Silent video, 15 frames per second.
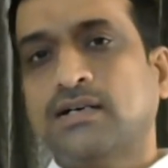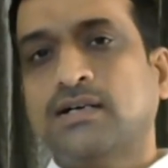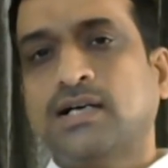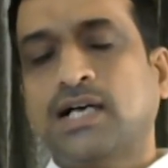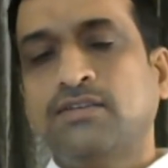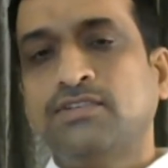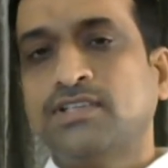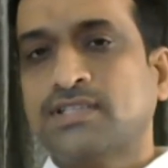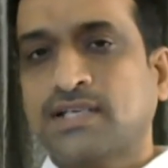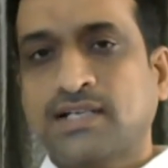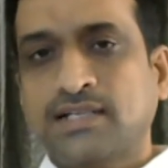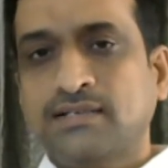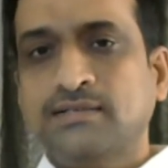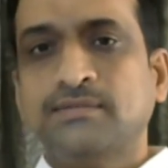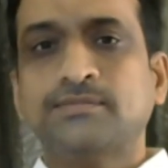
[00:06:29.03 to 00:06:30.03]
IV
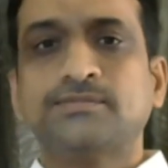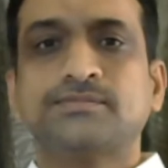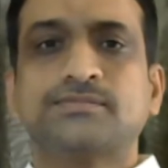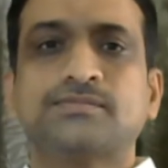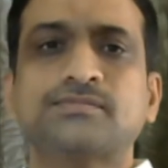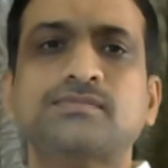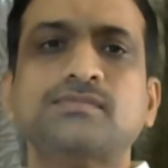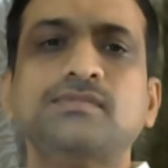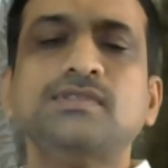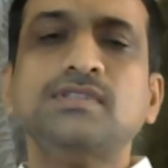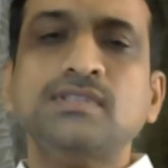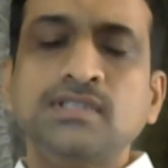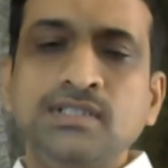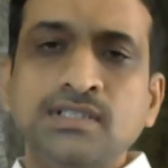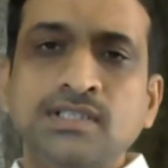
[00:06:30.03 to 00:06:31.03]
saline.
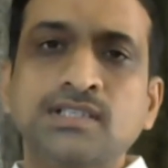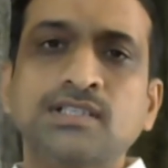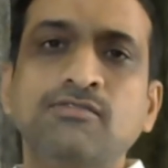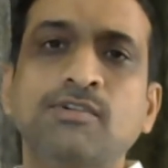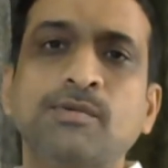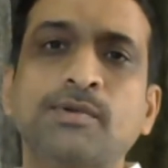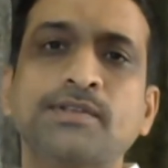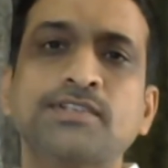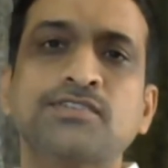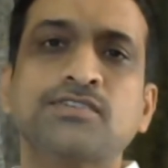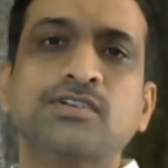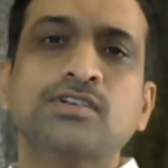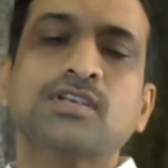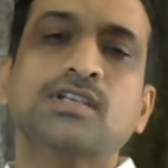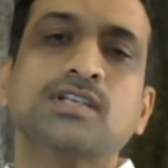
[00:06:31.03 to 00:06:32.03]
In case of hemorrhagic
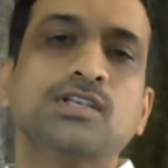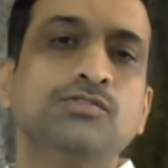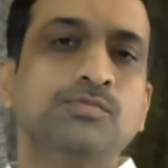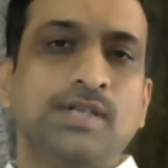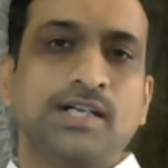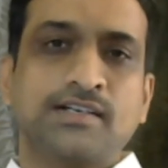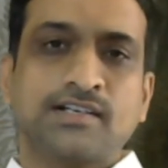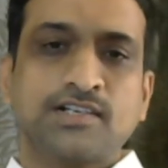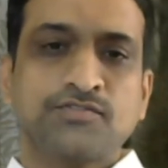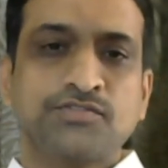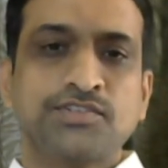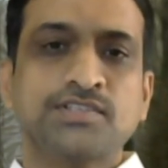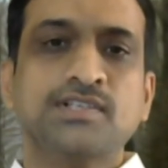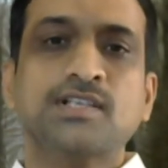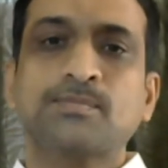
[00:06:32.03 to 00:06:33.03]
shock, you can give blood
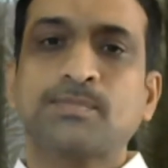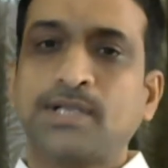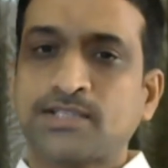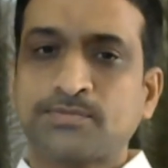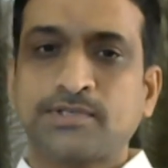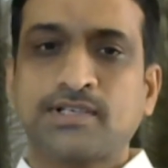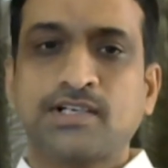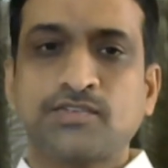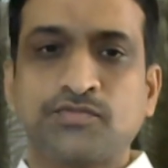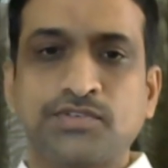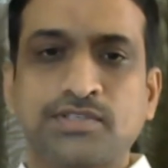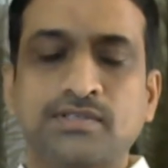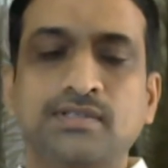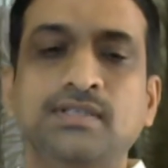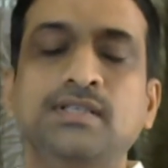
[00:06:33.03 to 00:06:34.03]
transfusion or plasma
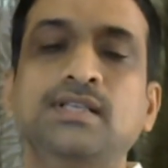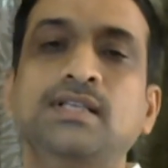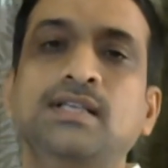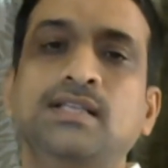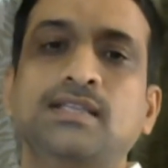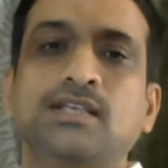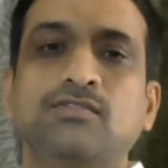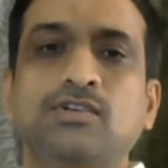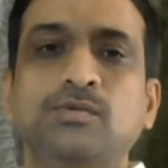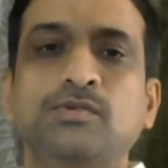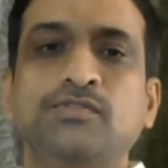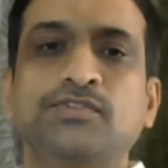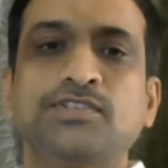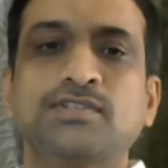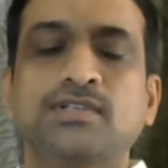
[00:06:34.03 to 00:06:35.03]
transfusion. Then one
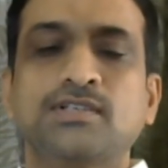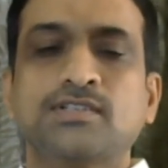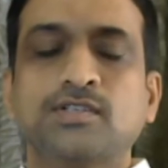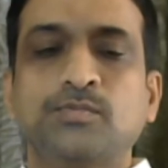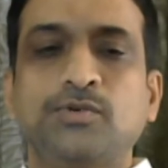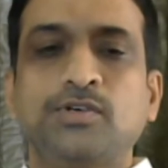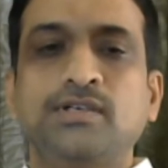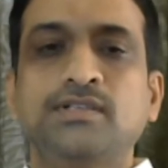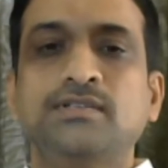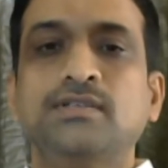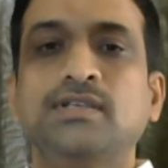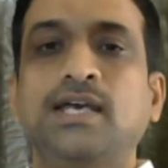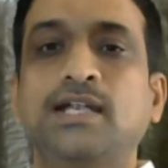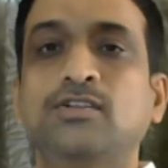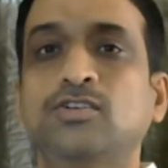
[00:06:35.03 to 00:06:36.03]
more physiological point is
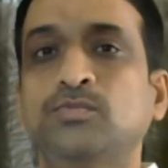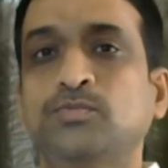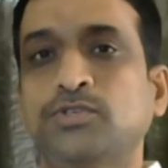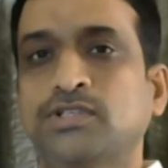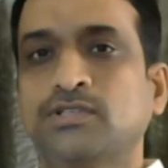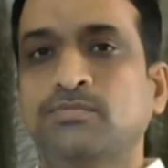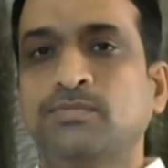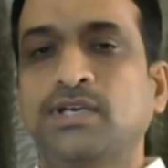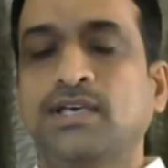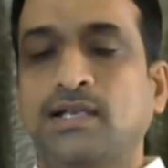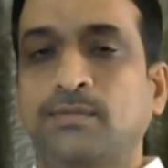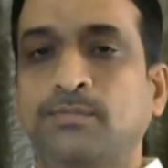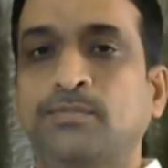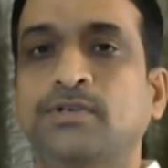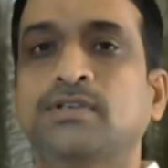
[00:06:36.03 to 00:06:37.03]
head-down position may
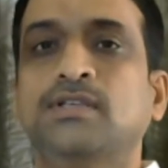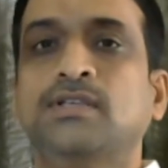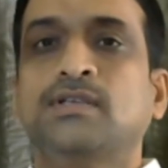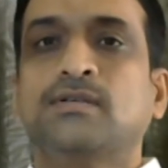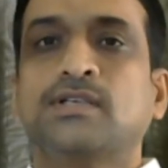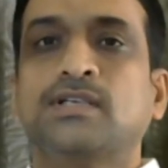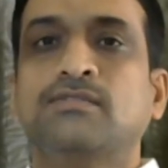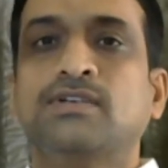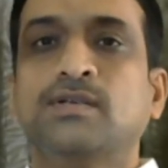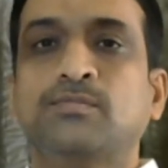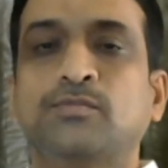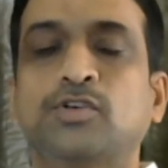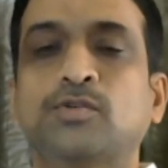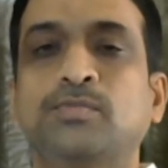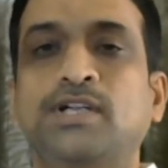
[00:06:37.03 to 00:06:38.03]
help giving
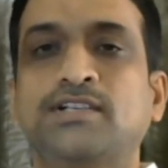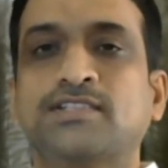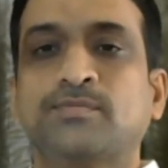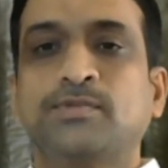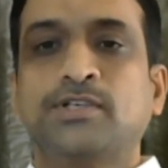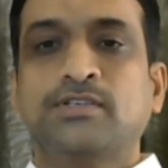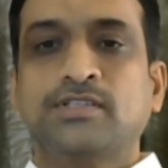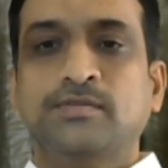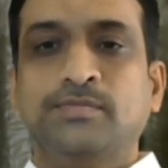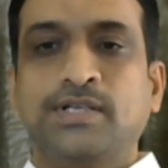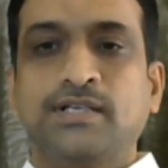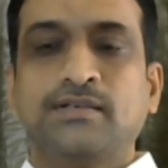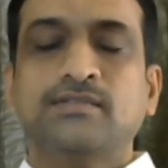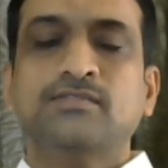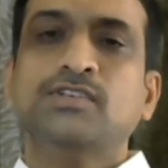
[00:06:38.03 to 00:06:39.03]
more blood supply to the
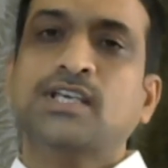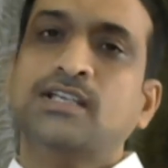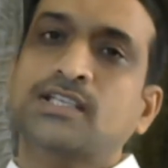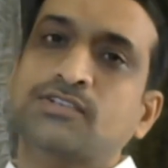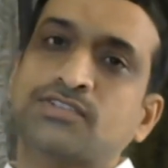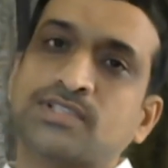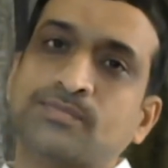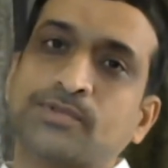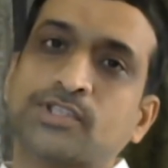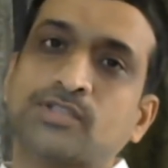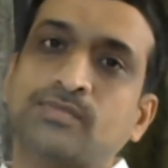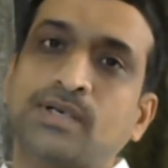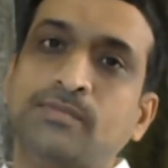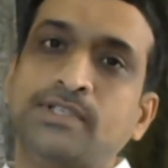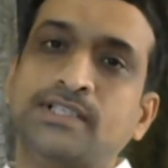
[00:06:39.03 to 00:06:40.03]
brain. You can give
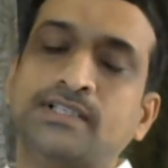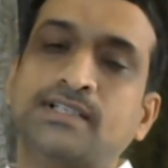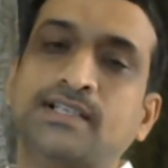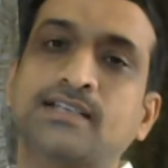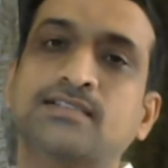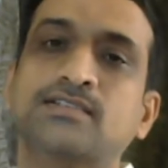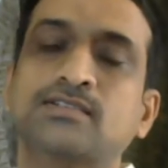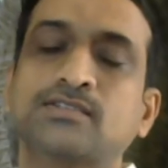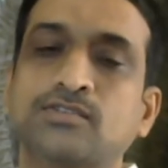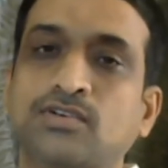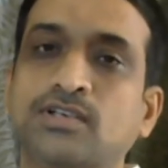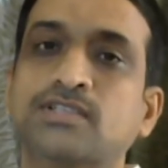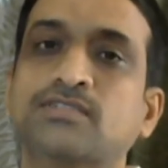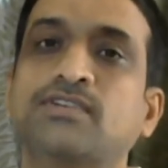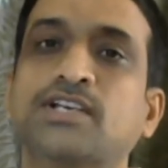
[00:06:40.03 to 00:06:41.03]
sympathomimetic drugs to
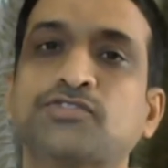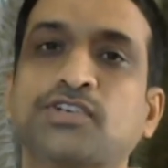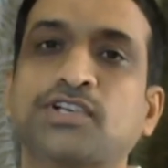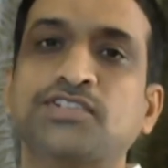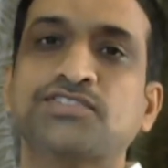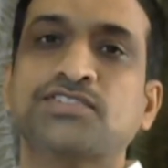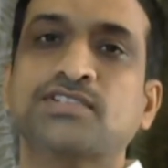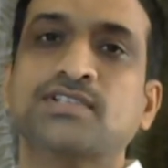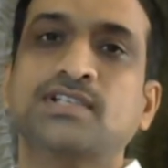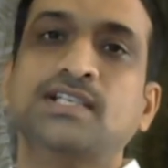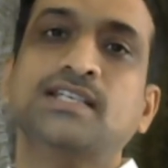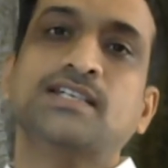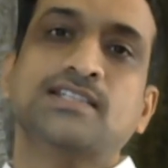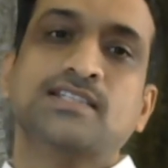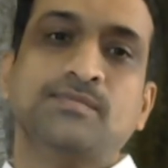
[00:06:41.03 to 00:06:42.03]
cause vasoconstriction and
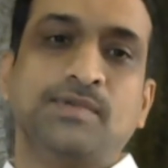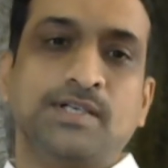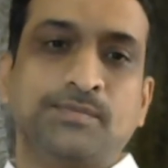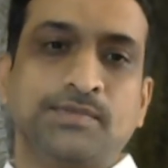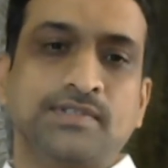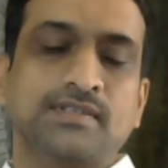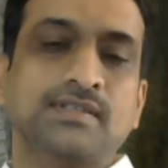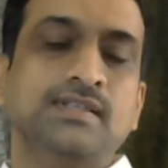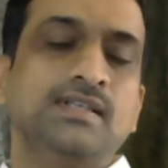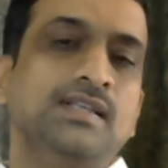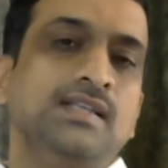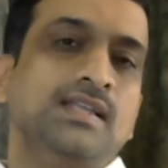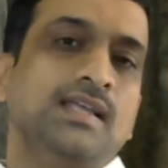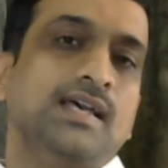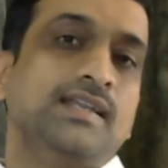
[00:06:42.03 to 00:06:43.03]
increase the blood pressure.
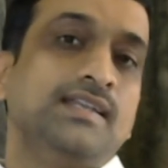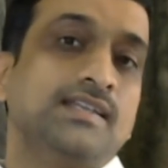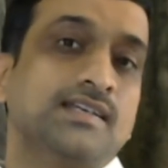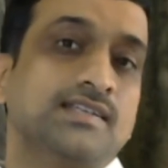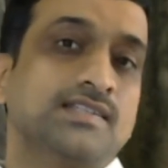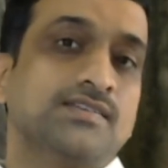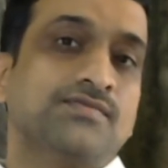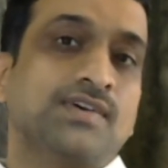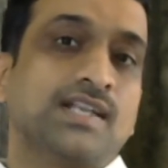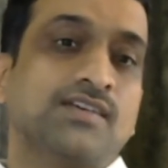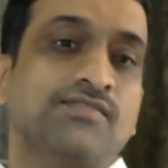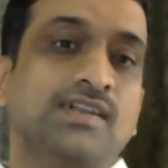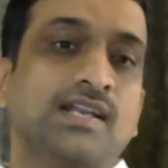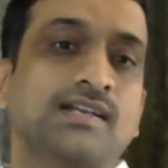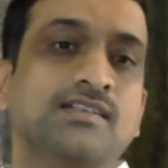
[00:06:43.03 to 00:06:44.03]
And in case of
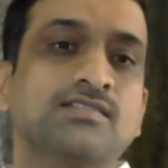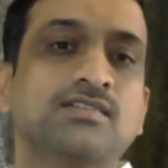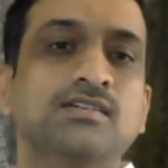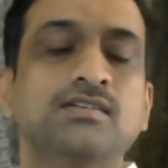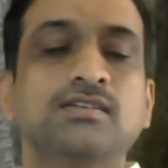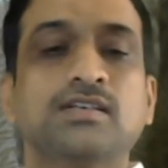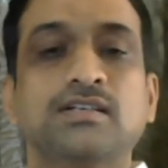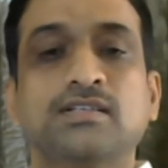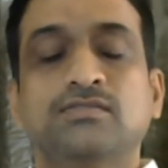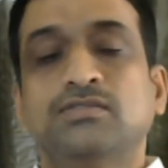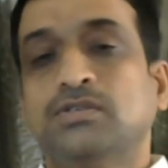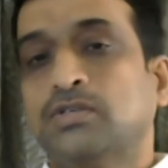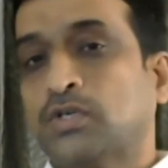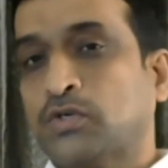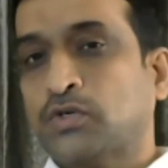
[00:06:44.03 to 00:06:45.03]
anaphylactic shock, you can
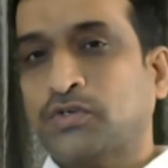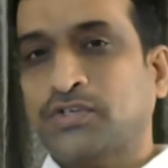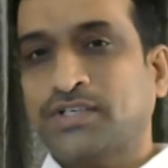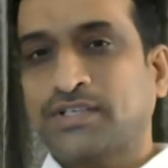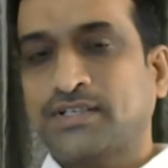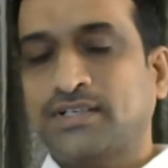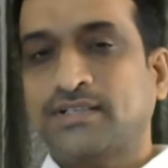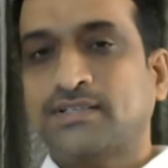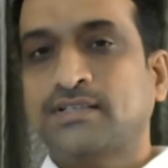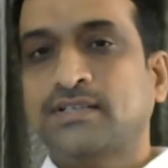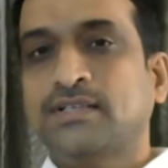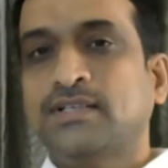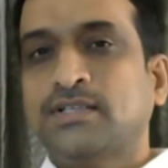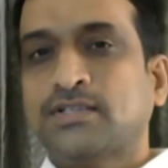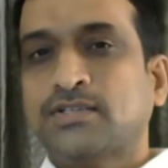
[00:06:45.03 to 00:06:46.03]
give glucocorticoids.
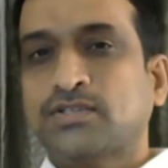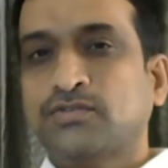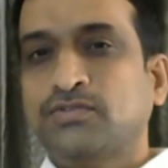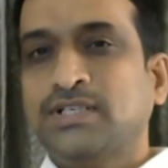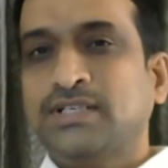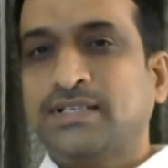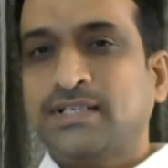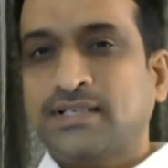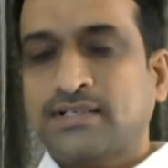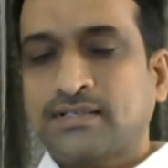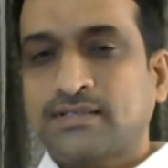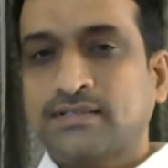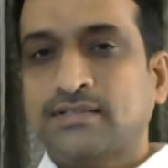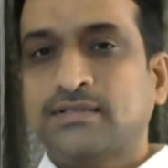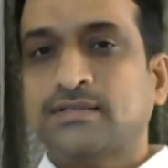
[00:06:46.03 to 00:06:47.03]
So we'll take
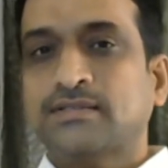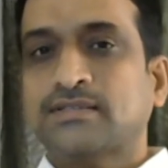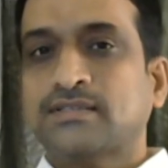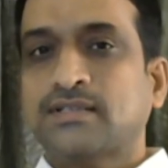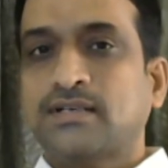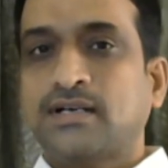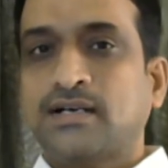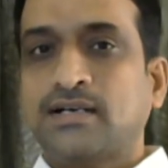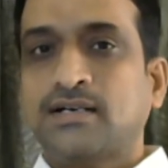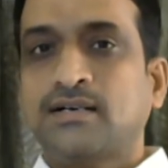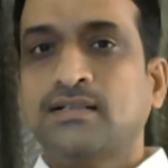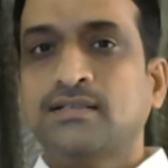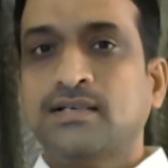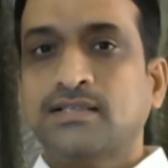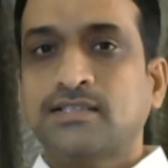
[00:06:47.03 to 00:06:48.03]

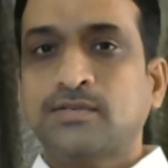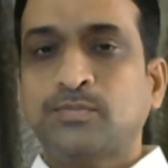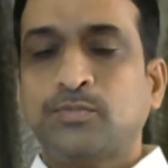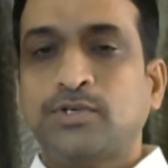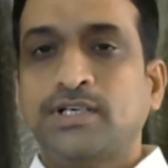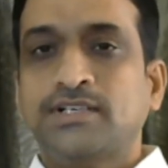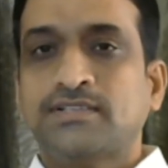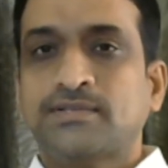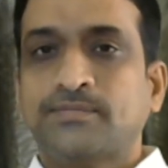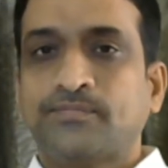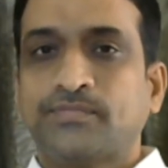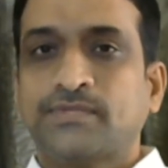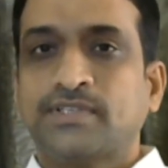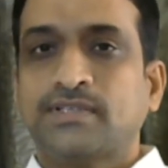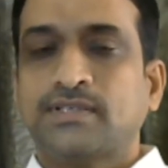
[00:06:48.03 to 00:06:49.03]
all the other points
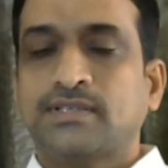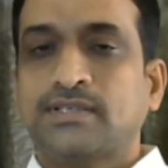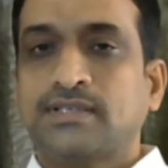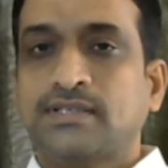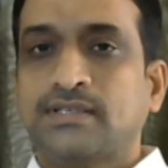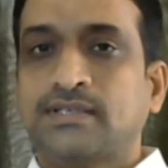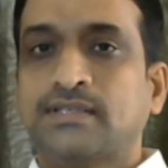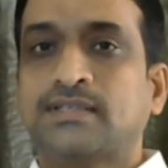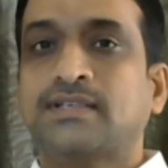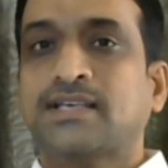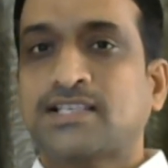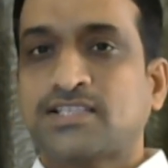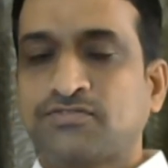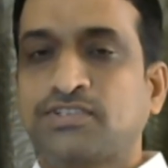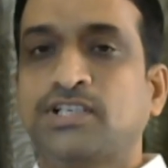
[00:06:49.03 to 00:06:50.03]
in the
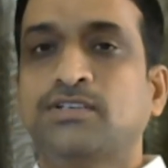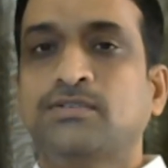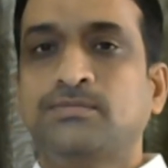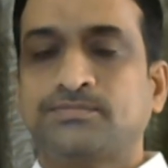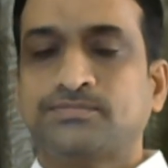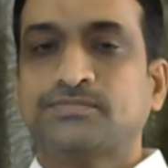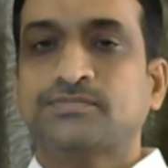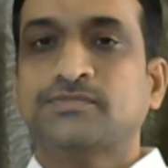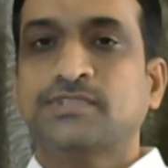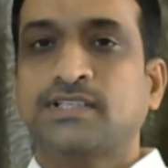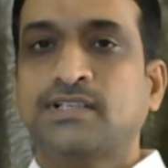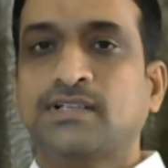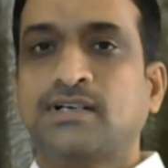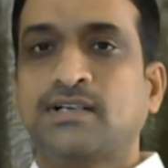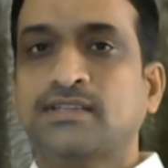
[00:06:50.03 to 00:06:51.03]
next video,
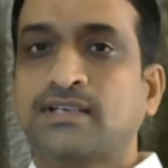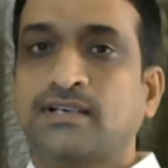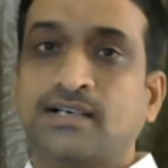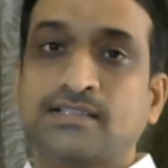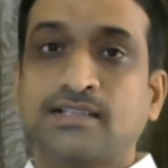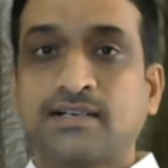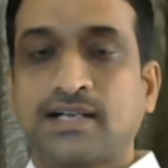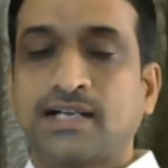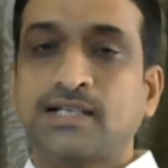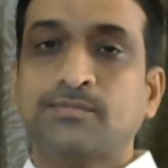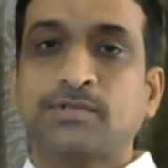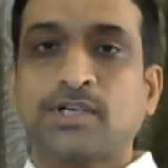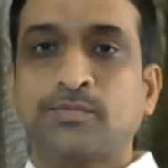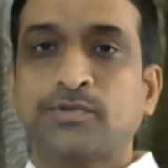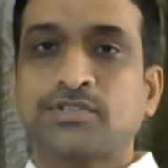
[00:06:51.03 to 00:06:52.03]
all the other random
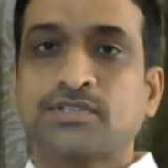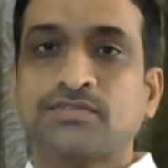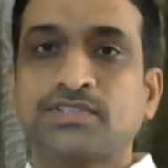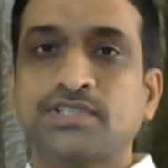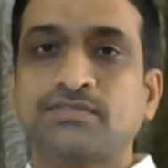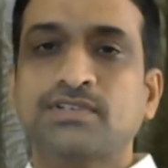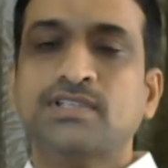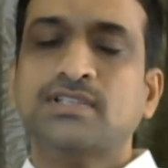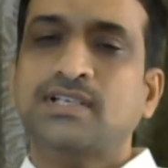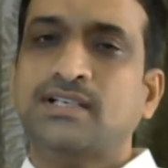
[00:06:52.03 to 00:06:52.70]
topics of the series.